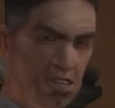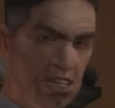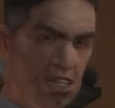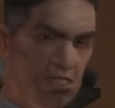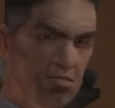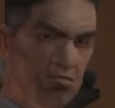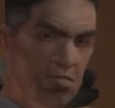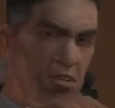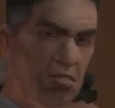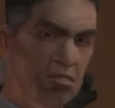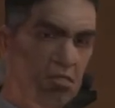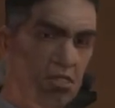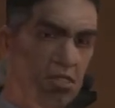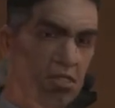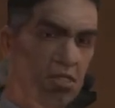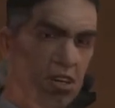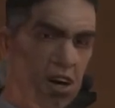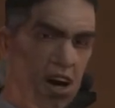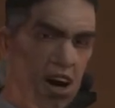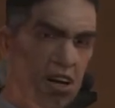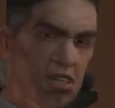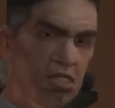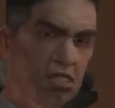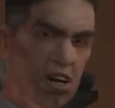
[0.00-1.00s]
Gary Smith is
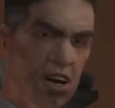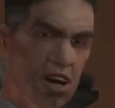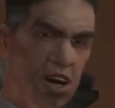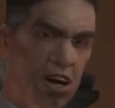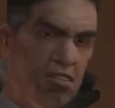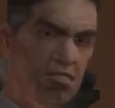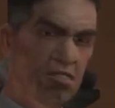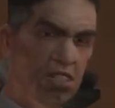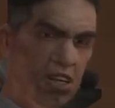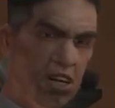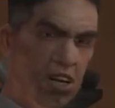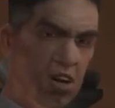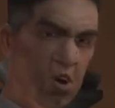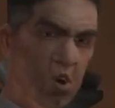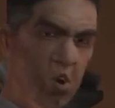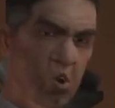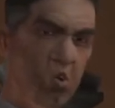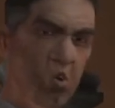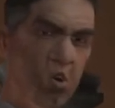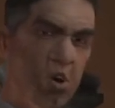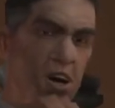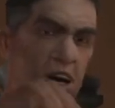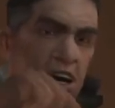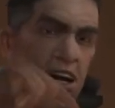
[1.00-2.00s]
the next head of this
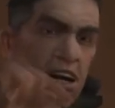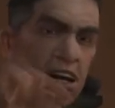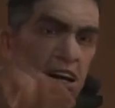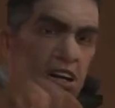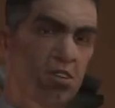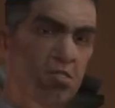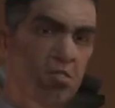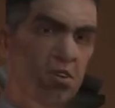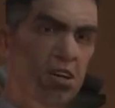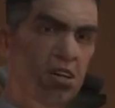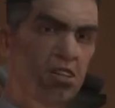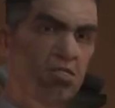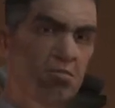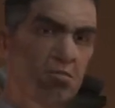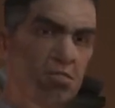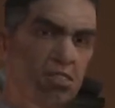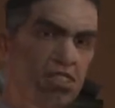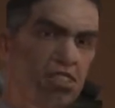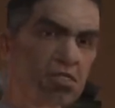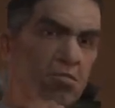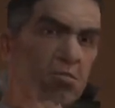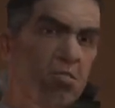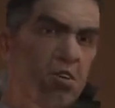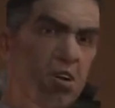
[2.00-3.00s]
school. He's
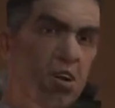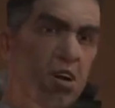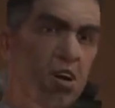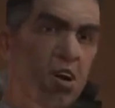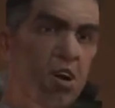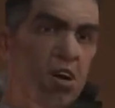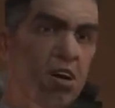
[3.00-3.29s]
responsible,